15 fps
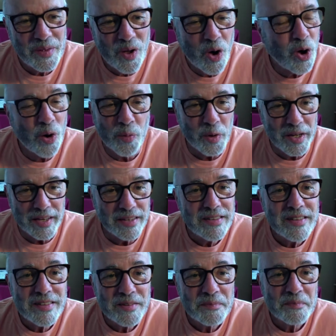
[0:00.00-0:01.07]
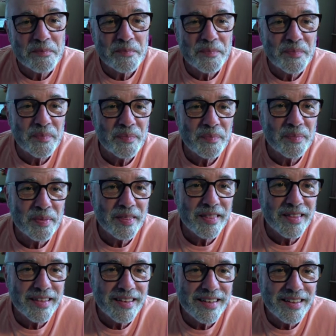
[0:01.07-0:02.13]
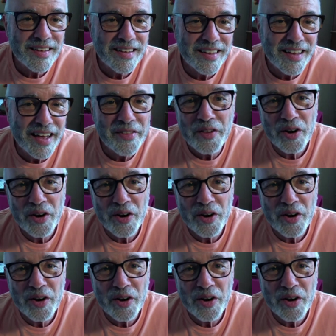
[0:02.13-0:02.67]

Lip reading: always, and